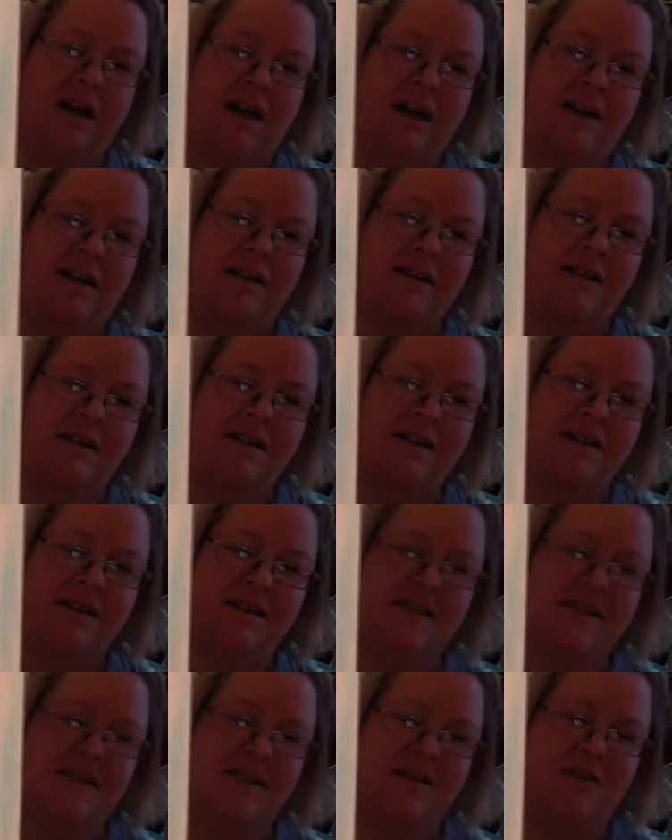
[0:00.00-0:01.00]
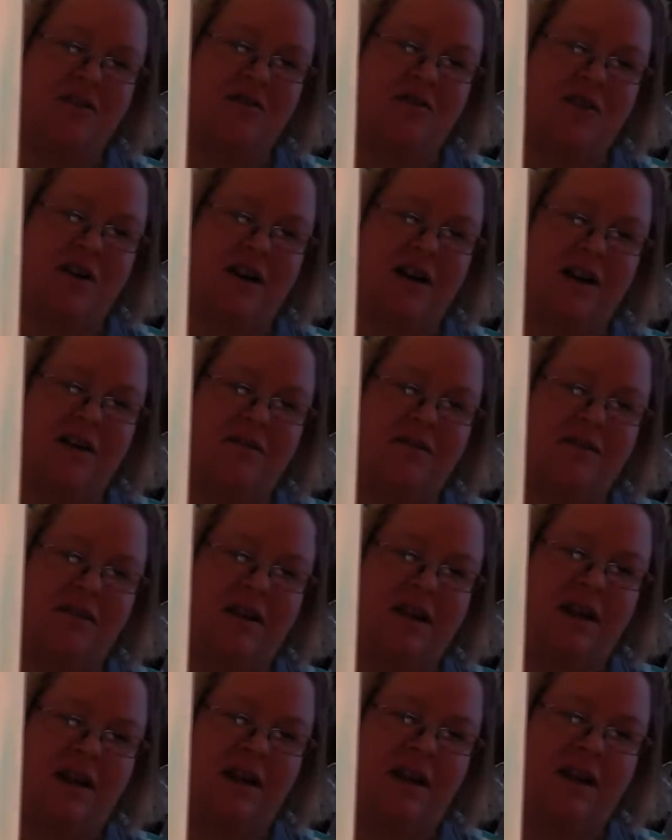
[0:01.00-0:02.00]
And you see the subtle
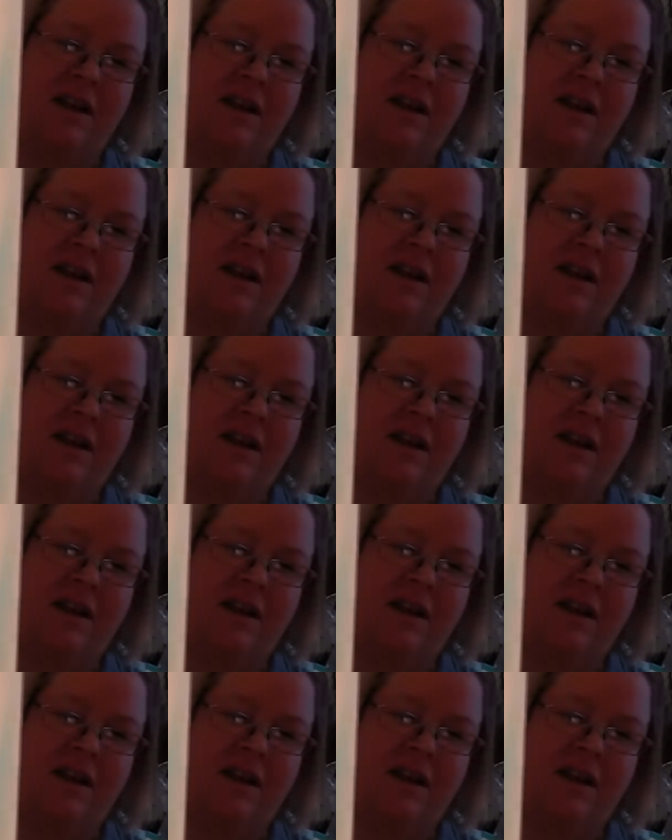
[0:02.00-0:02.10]
dragonfly?